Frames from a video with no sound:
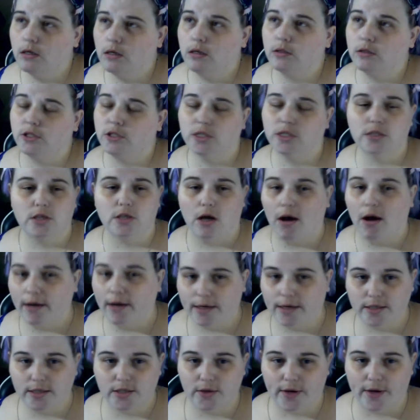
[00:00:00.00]
just
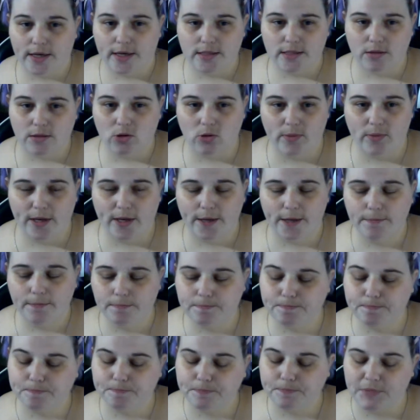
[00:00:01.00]
talking to you guys a little bit
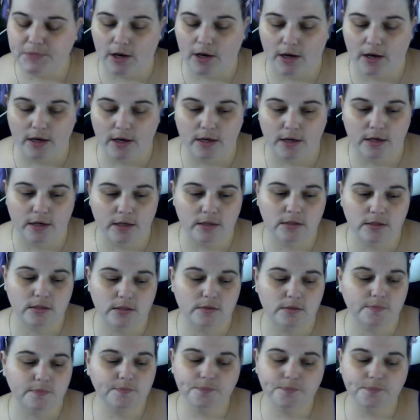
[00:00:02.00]
because